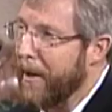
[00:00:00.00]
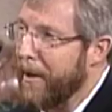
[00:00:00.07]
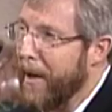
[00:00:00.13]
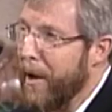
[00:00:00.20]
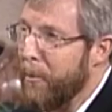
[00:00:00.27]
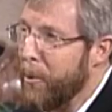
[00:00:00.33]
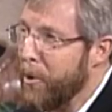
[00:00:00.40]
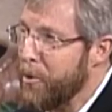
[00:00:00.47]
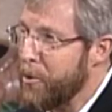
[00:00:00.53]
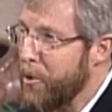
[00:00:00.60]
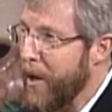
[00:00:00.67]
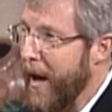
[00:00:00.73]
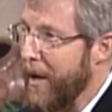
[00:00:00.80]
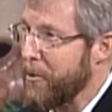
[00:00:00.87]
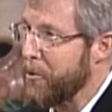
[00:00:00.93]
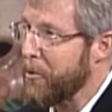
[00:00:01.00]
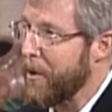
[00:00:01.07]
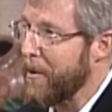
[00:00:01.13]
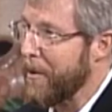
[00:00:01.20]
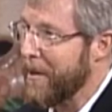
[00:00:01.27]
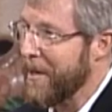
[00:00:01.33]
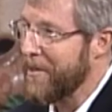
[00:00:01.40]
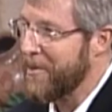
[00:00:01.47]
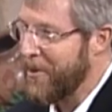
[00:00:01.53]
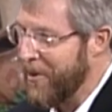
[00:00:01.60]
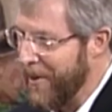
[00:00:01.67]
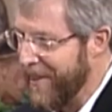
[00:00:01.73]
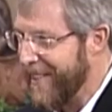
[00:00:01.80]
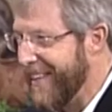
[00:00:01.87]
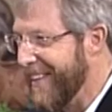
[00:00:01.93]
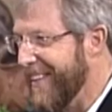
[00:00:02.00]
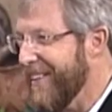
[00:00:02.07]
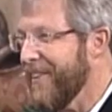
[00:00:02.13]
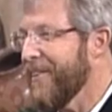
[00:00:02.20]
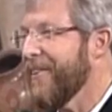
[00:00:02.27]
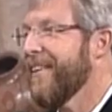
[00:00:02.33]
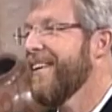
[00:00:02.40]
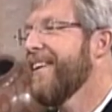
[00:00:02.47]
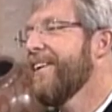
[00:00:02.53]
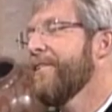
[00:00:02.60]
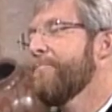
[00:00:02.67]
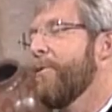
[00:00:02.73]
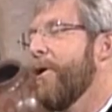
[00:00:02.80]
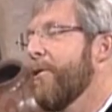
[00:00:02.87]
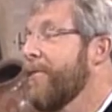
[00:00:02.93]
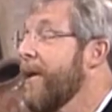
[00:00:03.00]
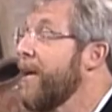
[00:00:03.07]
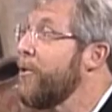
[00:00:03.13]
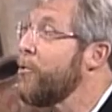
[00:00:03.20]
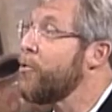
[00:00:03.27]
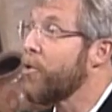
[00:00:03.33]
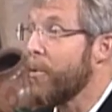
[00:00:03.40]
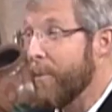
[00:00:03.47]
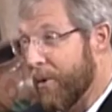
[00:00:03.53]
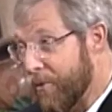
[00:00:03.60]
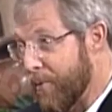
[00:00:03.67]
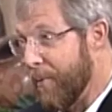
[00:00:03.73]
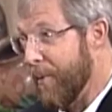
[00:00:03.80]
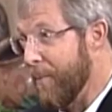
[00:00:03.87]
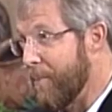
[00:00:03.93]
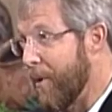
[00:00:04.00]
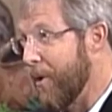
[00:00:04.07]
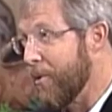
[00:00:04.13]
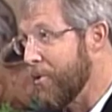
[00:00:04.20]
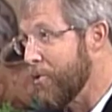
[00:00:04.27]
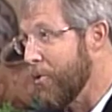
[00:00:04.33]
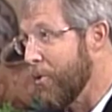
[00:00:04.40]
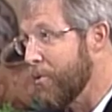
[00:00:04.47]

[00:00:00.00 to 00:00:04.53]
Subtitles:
not raising taxes. I think that's a great thing to do. Paul, thank you so much for being part of the show